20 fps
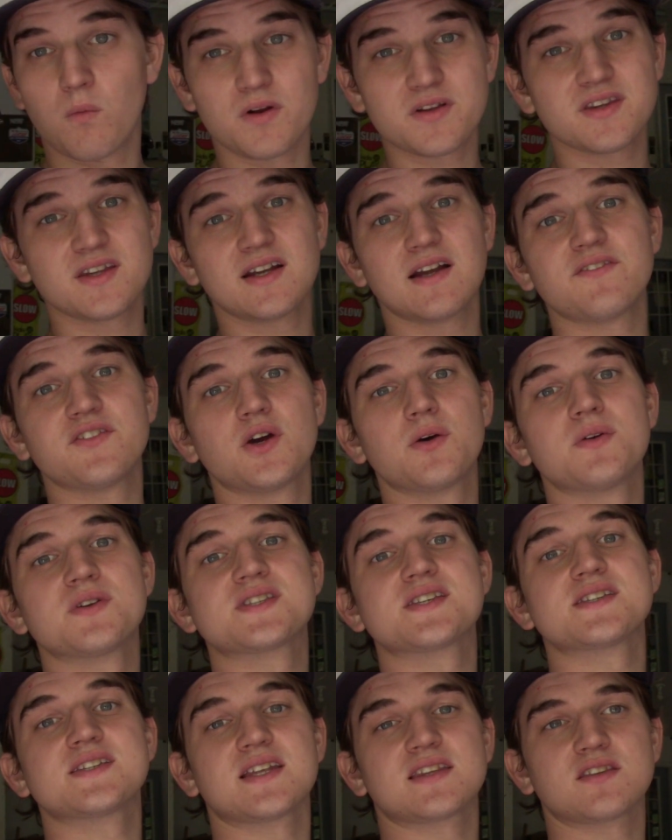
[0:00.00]
One thing I've
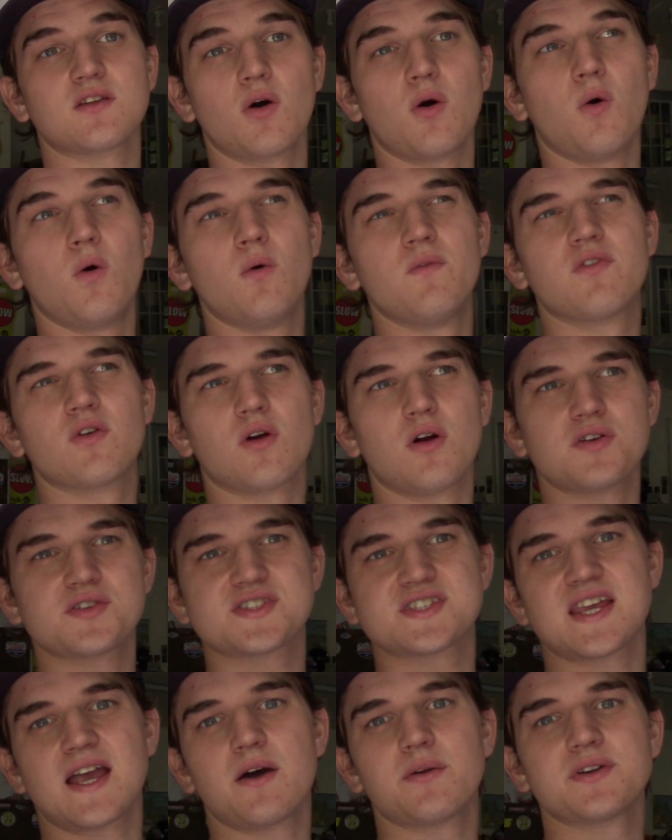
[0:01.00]
noticed is that the overall
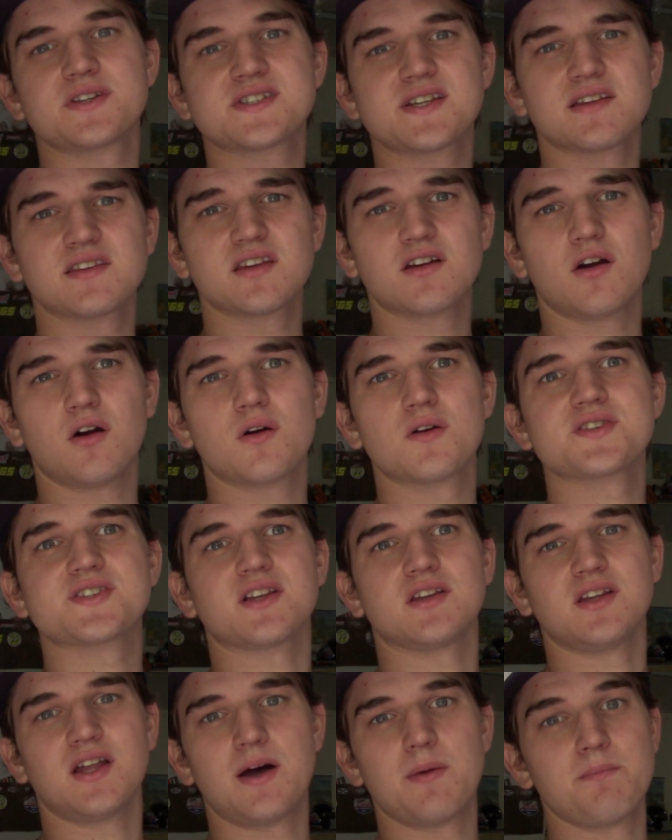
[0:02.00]
sound inside the car is
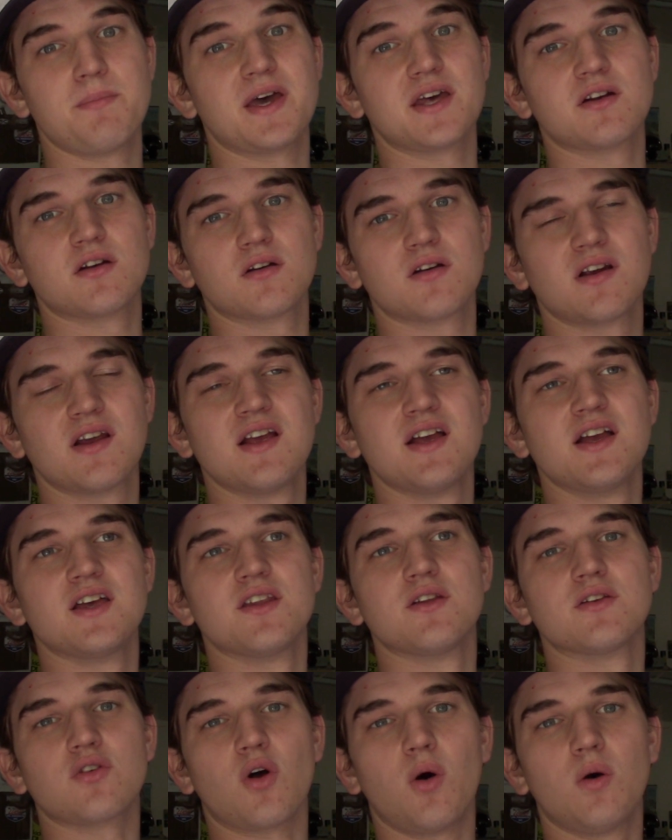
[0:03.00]
a lot better.
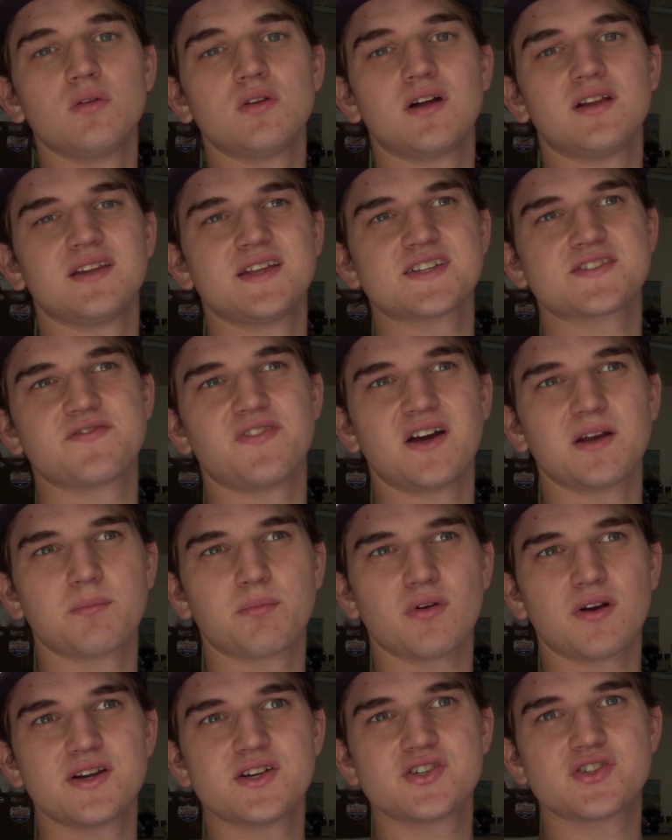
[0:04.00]
there's a whole lot less
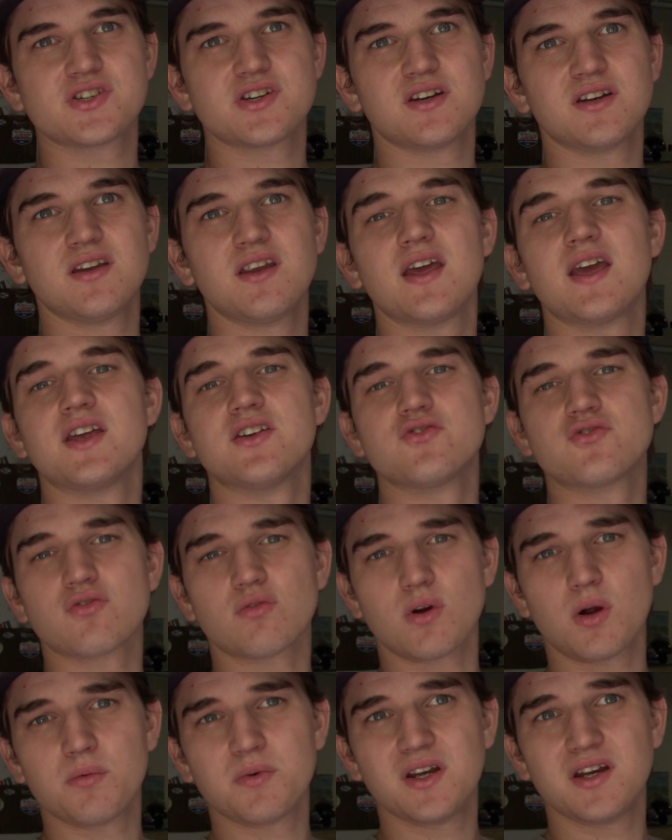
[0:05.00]
vibration and
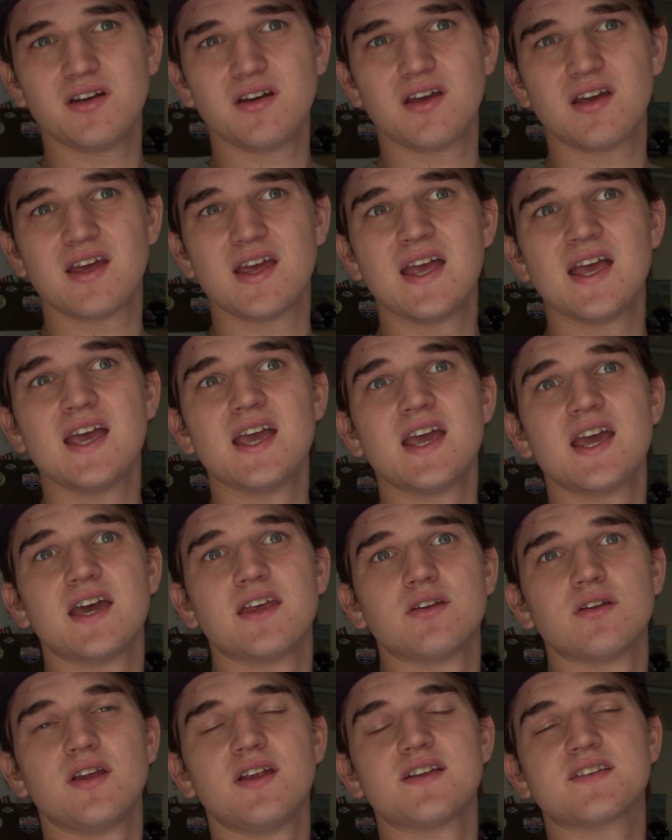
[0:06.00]
droning,
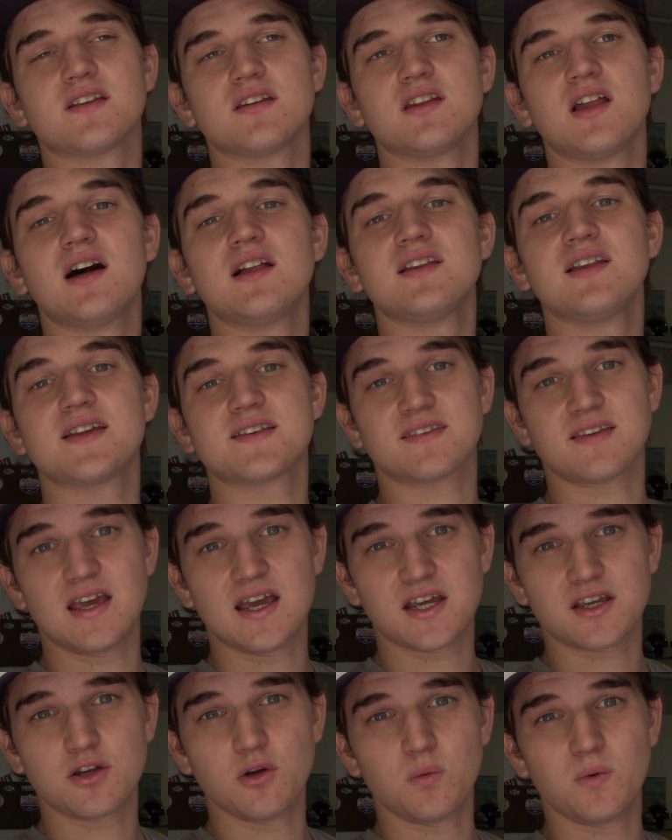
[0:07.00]
and it's a lot less
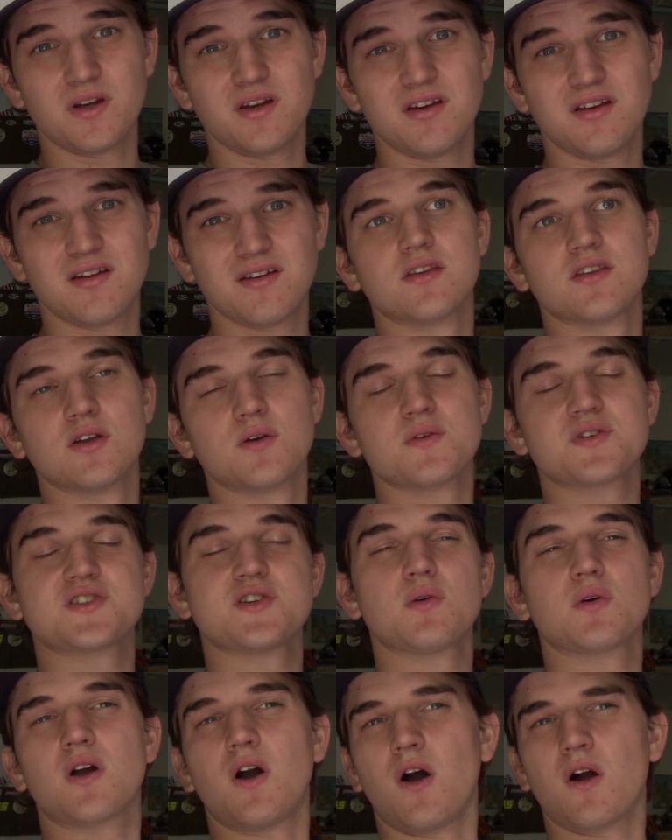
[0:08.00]
echoey. There was
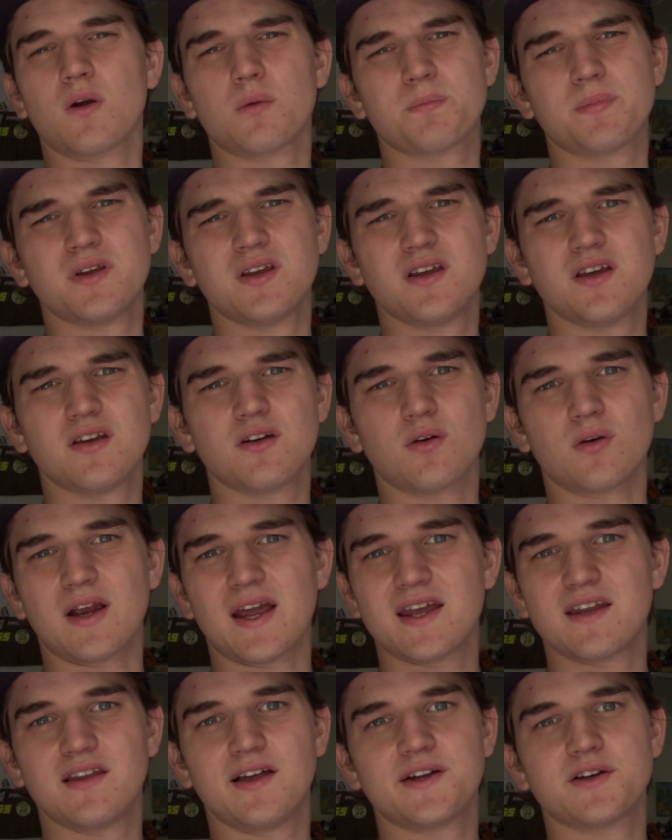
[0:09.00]
no carpet or
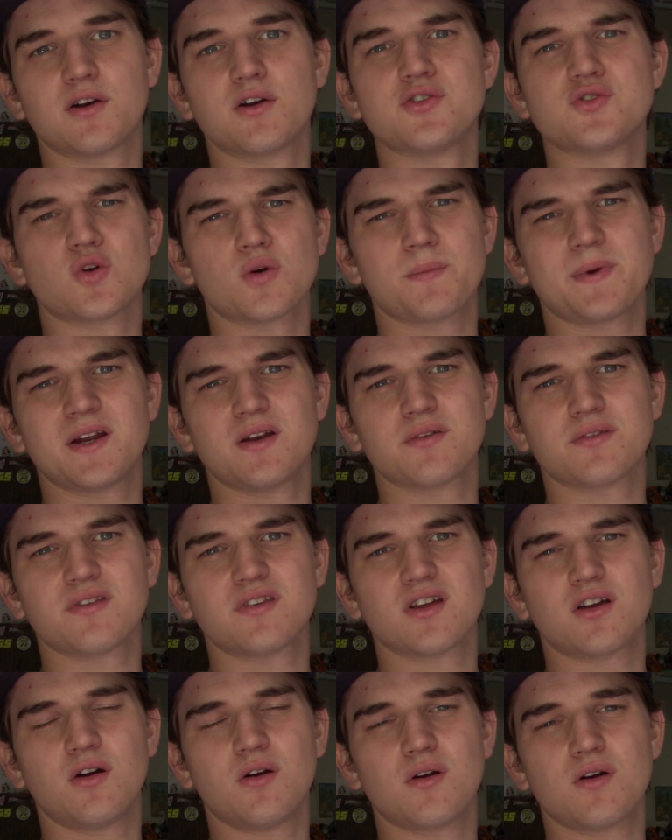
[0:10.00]
headliner or door panels in
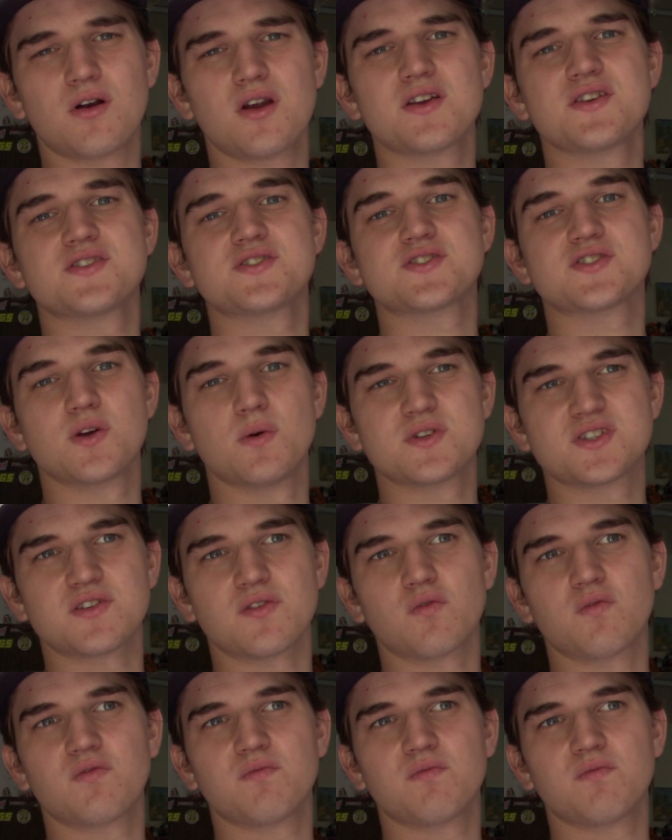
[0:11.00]
the car, so it's